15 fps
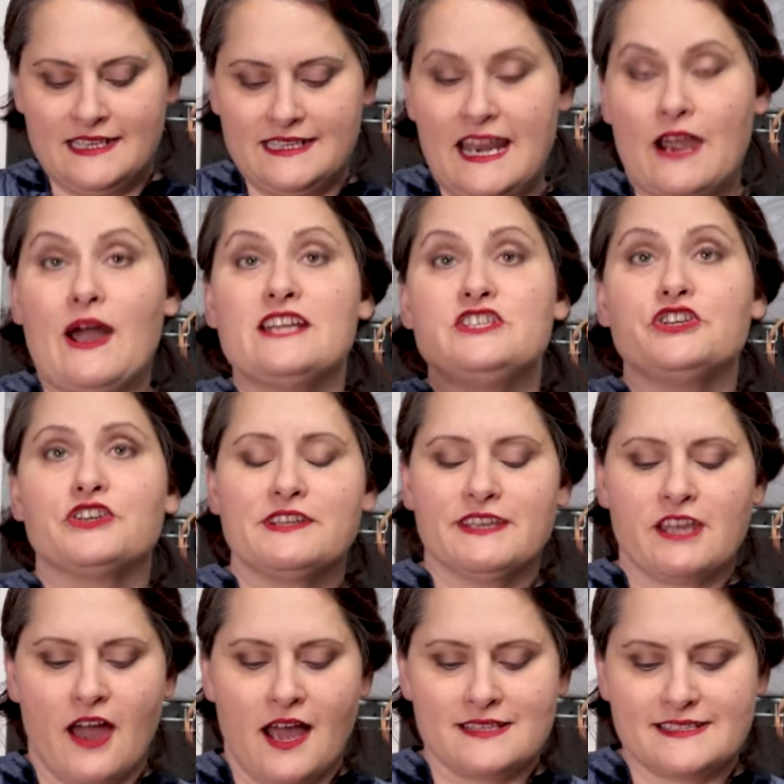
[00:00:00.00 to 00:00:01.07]
Now I took the
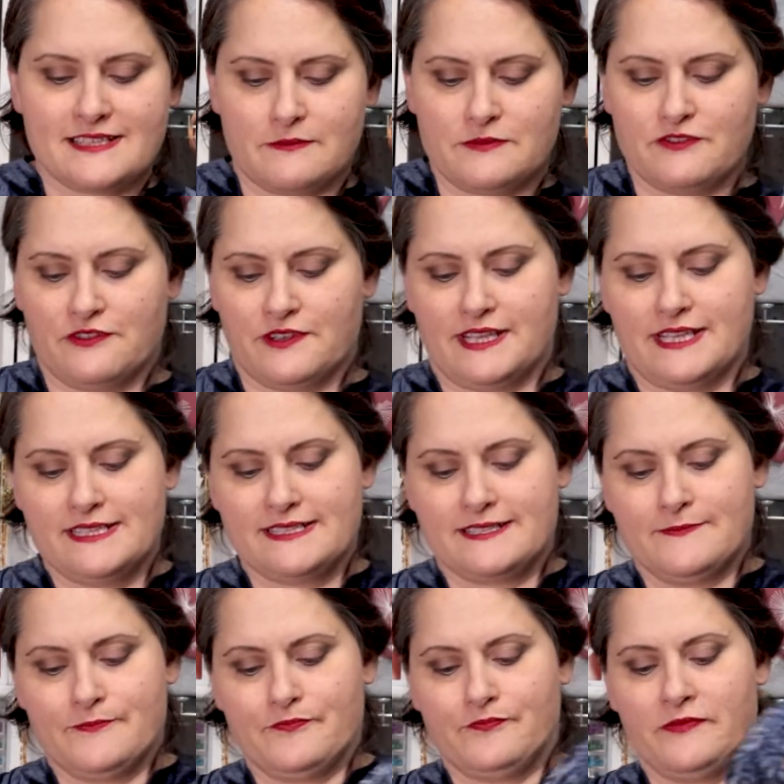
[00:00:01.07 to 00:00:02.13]
concept for this